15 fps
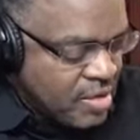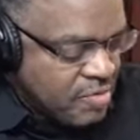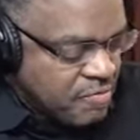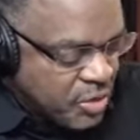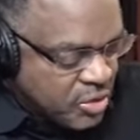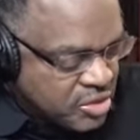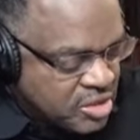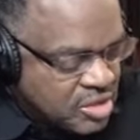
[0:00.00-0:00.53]

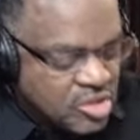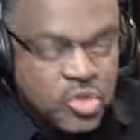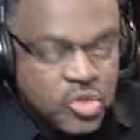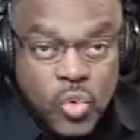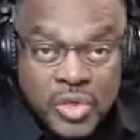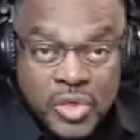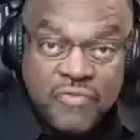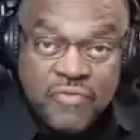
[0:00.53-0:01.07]
verses
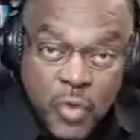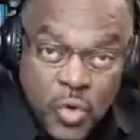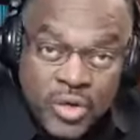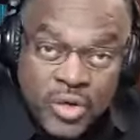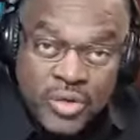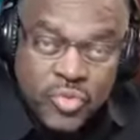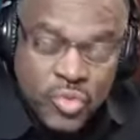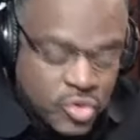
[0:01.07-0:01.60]

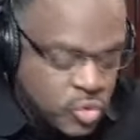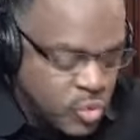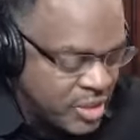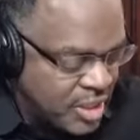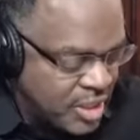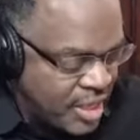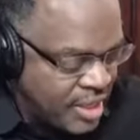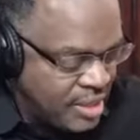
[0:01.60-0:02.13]
twenty-four through
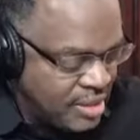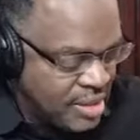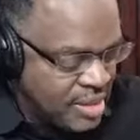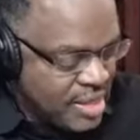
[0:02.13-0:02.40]
twenty-eight.